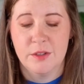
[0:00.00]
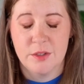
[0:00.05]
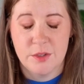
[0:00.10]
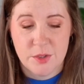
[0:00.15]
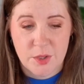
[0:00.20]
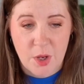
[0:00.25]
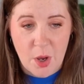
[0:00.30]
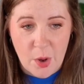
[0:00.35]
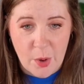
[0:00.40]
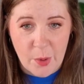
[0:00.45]

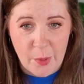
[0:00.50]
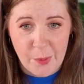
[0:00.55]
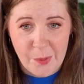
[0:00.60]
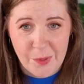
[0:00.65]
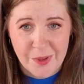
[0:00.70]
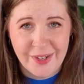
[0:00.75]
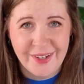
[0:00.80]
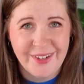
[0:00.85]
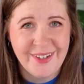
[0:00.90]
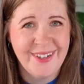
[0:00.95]
So
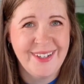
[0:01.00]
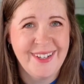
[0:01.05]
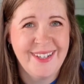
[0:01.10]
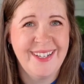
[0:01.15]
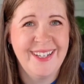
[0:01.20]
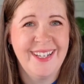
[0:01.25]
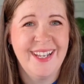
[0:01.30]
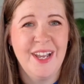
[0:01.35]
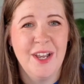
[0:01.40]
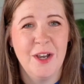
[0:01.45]

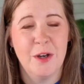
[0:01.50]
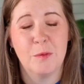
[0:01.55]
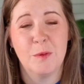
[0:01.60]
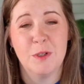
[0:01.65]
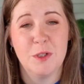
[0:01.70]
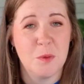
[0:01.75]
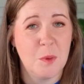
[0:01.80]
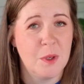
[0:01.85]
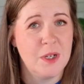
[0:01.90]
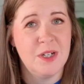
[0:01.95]

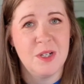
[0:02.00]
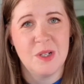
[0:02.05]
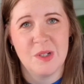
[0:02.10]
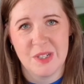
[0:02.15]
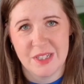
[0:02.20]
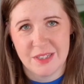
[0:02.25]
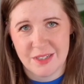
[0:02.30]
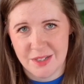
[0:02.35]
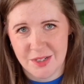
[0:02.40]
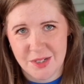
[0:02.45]
which one do you
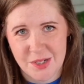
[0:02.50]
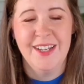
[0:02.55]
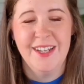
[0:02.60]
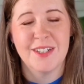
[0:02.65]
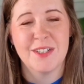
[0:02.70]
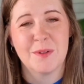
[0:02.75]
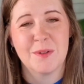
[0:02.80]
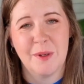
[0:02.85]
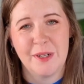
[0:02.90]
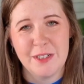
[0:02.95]
listen to?
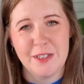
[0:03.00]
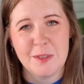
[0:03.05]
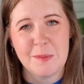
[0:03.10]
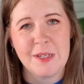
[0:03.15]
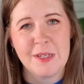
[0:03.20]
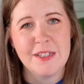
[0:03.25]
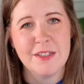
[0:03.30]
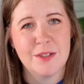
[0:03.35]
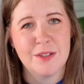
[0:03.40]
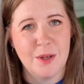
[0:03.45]

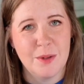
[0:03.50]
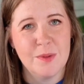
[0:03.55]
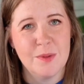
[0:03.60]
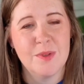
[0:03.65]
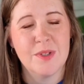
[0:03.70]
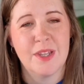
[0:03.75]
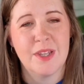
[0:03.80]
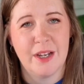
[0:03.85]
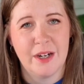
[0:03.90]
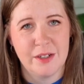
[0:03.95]
Squarespace
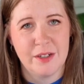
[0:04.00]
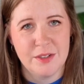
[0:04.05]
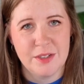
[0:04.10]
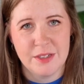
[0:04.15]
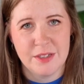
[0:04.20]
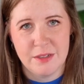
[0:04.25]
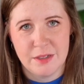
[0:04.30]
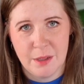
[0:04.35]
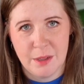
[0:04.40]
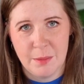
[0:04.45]
knows their
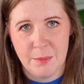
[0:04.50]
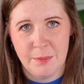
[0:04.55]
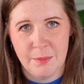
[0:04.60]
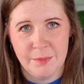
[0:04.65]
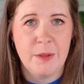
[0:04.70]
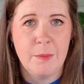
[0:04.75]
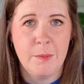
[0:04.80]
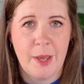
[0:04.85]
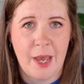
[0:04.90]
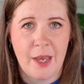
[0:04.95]

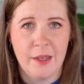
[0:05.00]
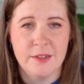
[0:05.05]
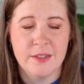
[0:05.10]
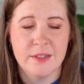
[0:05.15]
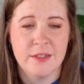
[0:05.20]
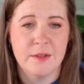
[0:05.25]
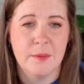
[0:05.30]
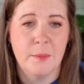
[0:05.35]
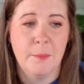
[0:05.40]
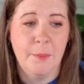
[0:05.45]
system
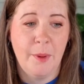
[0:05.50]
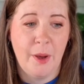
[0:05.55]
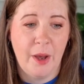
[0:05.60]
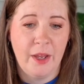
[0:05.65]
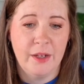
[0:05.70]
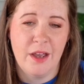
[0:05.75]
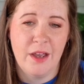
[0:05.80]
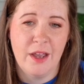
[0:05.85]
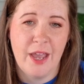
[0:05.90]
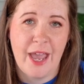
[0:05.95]
best,
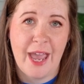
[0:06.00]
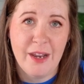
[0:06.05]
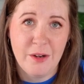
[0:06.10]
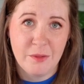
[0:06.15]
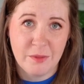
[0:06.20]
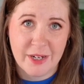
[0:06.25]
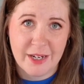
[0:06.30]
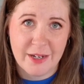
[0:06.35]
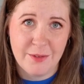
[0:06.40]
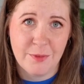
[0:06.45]
but
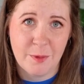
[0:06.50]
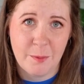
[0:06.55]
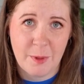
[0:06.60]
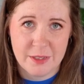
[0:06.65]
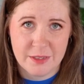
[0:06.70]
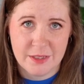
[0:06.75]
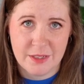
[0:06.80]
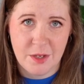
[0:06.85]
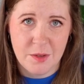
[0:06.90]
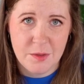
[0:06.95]
Henry from
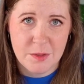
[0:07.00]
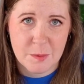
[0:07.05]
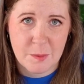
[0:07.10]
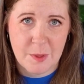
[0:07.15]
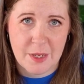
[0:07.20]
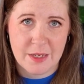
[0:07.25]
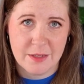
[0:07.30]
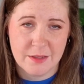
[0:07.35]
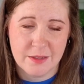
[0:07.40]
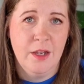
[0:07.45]
SEO
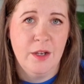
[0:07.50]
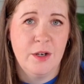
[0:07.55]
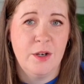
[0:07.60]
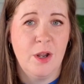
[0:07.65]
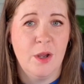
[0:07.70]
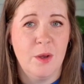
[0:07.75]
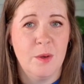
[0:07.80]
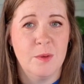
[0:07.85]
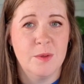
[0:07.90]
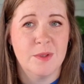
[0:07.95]
Space
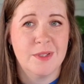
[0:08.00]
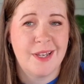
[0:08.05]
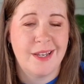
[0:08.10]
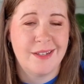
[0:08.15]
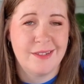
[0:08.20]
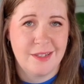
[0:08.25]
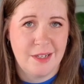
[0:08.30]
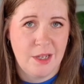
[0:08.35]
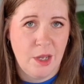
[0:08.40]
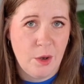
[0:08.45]
knows
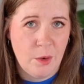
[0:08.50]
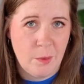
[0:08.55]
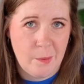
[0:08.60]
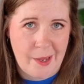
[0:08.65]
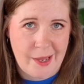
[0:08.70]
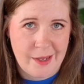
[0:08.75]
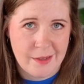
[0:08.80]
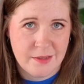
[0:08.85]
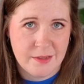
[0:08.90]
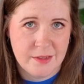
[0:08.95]
SEO
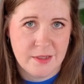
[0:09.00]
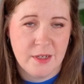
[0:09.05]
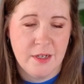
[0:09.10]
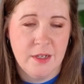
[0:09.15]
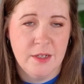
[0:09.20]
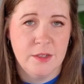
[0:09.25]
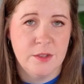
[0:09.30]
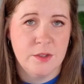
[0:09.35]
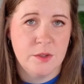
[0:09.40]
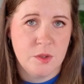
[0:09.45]
best.
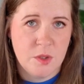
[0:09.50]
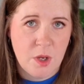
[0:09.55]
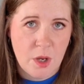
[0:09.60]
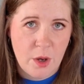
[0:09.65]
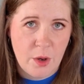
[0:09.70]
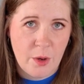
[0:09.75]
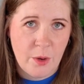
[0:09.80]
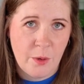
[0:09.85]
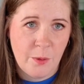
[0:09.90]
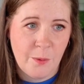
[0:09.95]

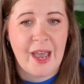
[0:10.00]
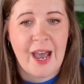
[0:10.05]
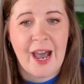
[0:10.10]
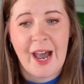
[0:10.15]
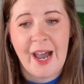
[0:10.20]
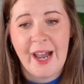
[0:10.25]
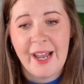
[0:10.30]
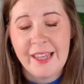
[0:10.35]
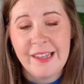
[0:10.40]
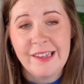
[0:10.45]
So
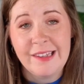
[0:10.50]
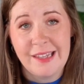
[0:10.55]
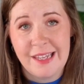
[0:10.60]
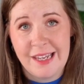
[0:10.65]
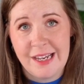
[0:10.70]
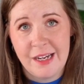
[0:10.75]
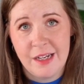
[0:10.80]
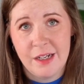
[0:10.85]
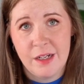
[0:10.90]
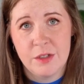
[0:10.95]
I
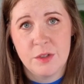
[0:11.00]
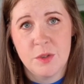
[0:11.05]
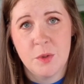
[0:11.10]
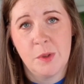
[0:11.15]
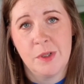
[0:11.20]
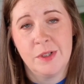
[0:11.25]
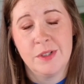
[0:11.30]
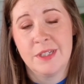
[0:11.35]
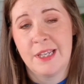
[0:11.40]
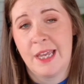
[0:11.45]
lean
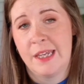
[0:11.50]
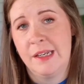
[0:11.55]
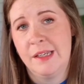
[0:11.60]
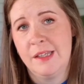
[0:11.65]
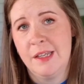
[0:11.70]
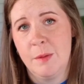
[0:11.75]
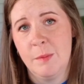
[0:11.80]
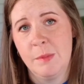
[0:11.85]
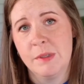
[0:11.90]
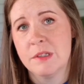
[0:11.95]
towards getting
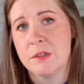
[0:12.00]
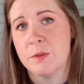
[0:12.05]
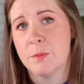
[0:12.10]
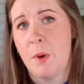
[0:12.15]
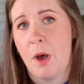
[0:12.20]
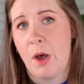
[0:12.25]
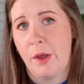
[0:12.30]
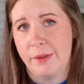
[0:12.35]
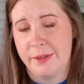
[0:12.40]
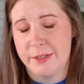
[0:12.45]
them as
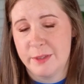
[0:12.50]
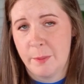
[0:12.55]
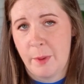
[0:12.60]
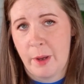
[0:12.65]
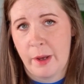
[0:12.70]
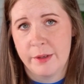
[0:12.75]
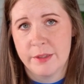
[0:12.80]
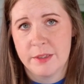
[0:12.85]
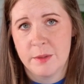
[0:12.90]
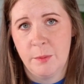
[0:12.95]
small as
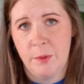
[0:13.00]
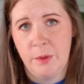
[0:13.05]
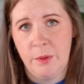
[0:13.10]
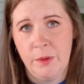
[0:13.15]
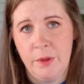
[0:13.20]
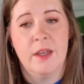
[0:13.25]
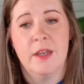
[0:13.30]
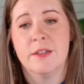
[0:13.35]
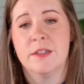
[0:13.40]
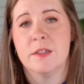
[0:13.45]

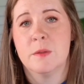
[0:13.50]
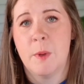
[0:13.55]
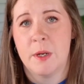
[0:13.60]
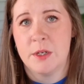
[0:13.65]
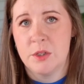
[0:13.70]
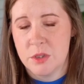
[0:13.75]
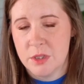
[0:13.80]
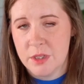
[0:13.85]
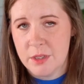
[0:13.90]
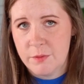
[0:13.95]
possible,
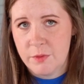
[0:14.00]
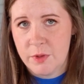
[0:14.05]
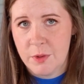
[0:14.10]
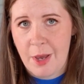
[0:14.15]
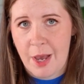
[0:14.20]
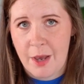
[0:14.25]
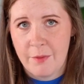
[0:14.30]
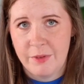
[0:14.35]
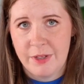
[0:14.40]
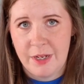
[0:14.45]
especially if you
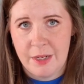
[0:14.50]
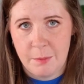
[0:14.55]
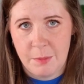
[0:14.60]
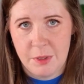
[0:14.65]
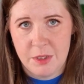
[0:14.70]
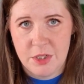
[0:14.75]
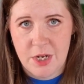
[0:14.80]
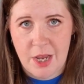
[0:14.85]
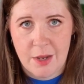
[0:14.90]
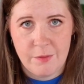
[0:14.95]
have an
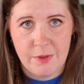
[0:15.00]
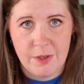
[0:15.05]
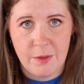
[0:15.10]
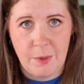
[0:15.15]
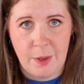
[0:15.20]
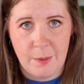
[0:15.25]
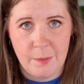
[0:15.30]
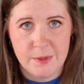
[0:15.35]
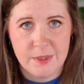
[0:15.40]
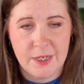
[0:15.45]
image-heavy
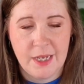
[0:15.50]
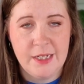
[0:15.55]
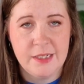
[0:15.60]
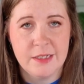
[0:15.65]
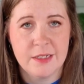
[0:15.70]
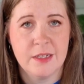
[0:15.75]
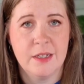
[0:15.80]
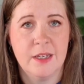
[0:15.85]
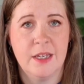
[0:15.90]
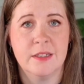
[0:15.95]

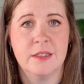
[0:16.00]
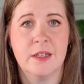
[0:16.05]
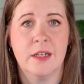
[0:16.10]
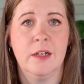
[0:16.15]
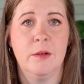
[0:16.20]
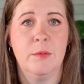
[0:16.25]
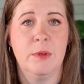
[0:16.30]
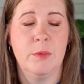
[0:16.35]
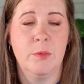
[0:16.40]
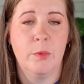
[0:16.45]
website. It's
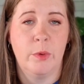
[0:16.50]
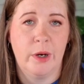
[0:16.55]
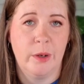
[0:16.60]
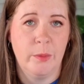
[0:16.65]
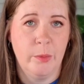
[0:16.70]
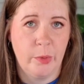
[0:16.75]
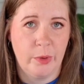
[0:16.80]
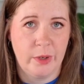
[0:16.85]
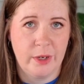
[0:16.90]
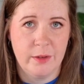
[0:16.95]
going to be more
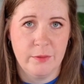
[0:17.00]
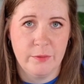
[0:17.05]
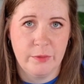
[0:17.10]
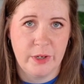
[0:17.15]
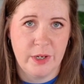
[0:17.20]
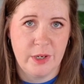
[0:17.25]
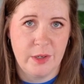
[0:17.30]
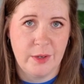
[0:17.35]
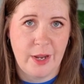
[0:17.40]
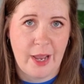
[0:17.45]
important
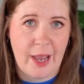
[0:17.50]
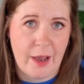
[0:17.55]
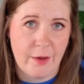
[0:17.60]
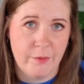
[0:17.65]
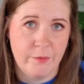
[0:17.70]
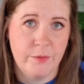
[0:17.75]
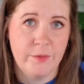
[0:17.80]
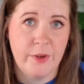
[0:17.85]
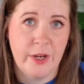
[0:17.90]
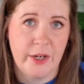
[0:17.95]
for you to
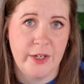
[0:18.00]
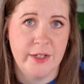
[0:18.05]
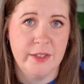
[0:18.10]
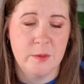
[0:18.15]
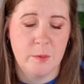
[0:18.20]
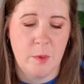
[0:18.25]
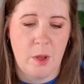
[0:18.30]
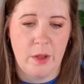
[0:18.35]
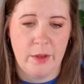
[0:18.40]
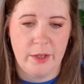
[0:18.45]
have very
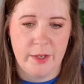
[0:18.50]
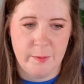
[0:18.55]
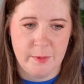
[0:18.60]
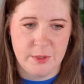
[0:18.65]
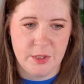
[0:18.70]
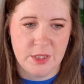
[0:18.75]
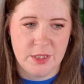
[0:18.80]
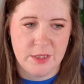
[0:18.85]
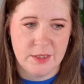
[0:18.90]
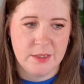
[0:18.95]
small
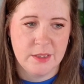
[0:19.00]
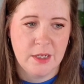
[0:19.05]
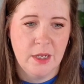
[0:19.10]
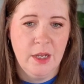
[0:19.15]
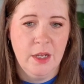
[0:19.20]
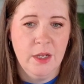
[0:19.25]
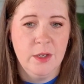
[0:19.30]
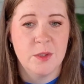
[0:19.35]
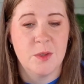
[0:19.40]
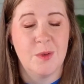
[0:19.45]
images.
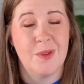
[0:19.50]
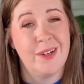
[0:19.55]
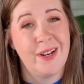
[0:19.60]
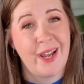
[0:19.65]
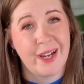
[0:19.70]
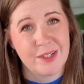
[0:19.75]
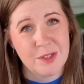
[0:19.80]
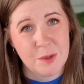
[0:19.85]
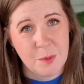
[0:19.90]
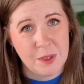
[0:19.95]
So the
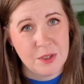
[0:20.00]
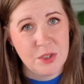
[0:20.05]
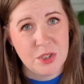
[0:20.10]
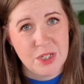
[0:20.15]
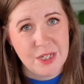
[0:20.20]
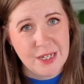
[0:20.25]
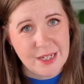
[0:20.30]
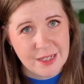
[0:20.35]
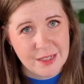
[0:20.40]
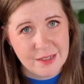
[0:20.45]
next
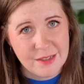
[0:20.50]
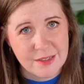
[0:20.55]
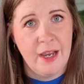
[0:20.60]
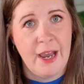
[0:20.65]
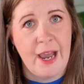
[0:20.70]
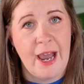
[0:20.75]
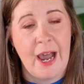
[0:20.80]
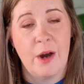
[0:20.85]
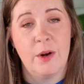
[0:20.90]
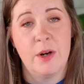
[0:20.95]
question is,
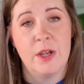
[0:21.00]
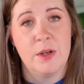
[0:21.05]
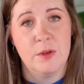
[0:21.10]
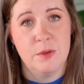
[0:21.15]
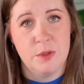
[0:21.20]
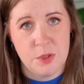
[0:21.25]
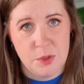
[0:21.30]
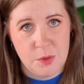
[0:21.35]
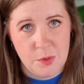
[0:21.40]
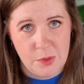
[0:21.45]
how do you
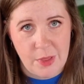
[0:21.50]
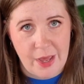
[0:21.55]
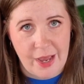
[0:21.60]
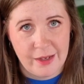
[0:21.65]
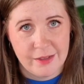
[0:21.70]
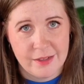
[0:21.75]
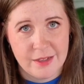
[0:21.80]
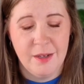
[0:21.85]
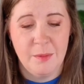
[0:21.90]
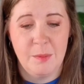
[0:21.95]
do
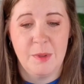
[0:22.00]
that?